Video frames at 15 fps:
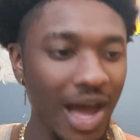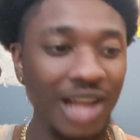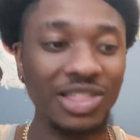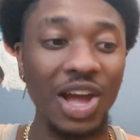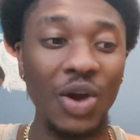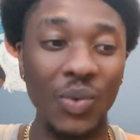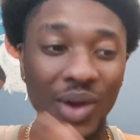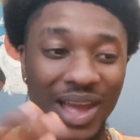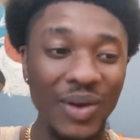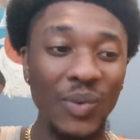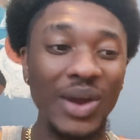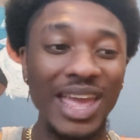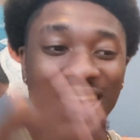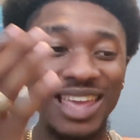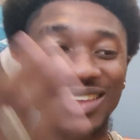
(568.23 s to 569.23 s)
I thought
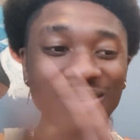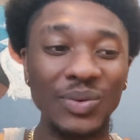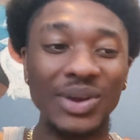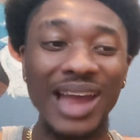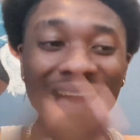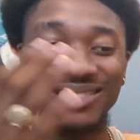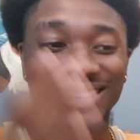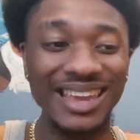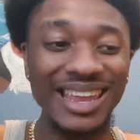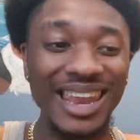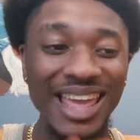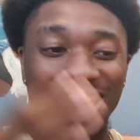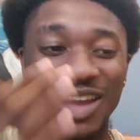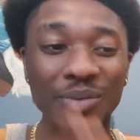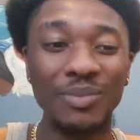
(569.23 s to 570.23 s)
when I seen
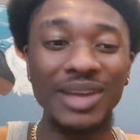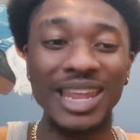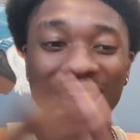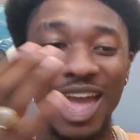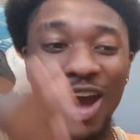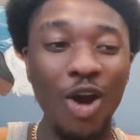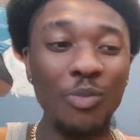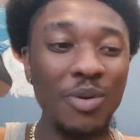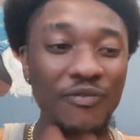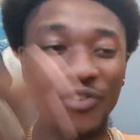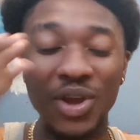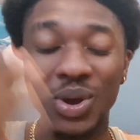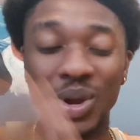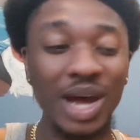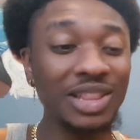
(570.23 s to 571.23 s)
him in that open
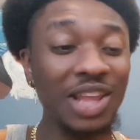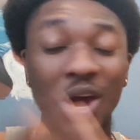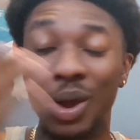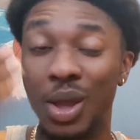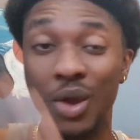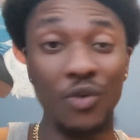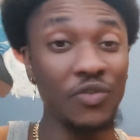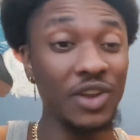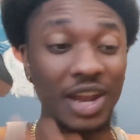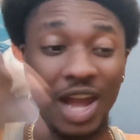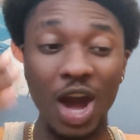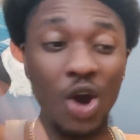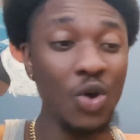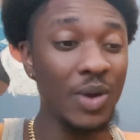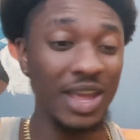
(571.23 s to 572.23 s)
field, I thought he was finna
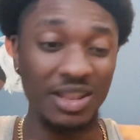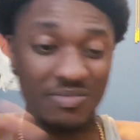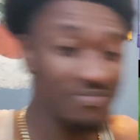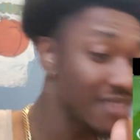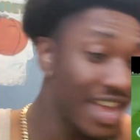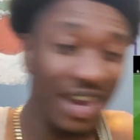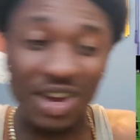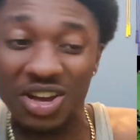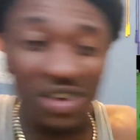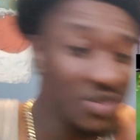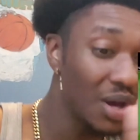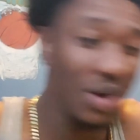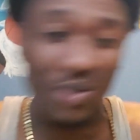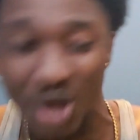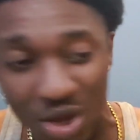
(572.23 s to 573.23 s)
go and hit a
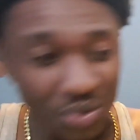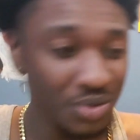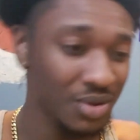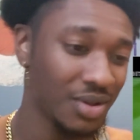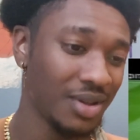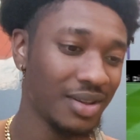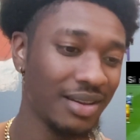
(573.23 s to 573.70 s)
ooh, ooh, ooh.